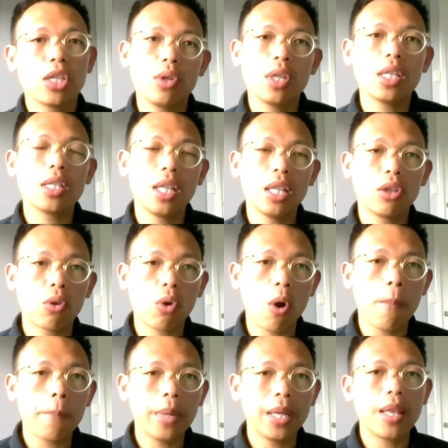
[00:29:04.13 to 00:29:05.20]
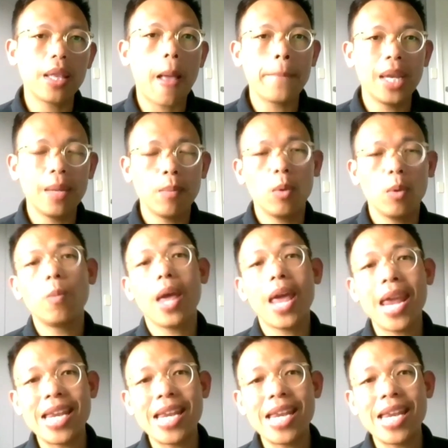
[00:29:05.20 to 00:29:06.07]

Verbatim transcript: the students need to complete minimum